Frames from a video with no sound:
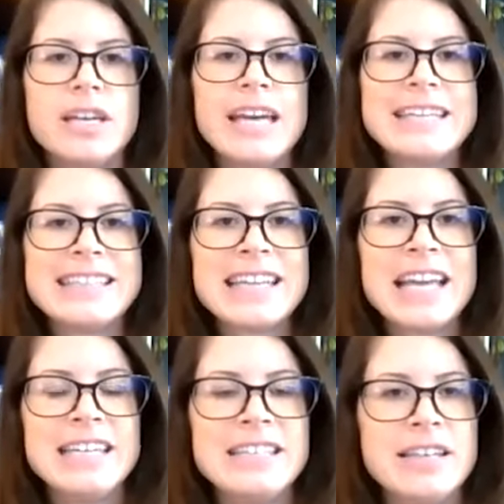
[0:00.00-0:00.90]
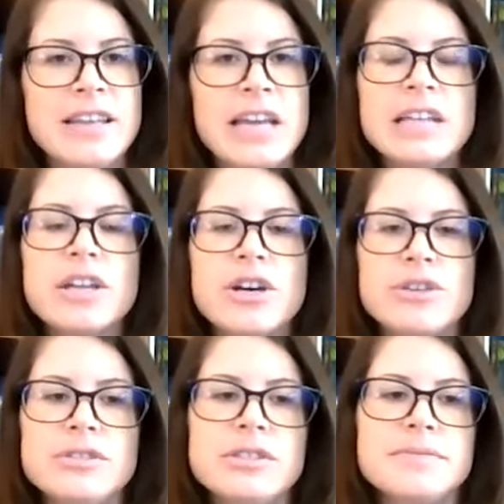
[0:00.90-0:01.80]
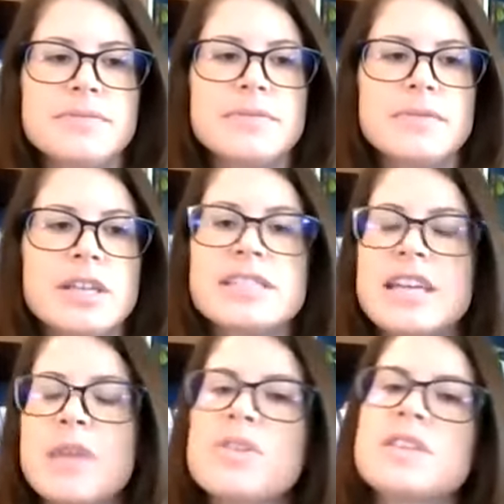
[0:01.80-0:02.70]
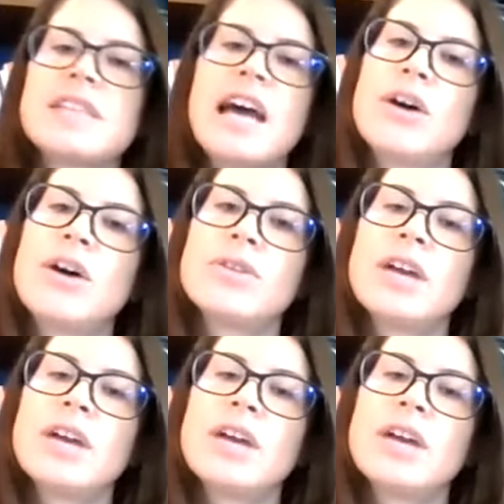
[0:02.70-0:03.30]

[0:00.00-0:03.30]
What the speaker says: and lighten that load. And same with sound.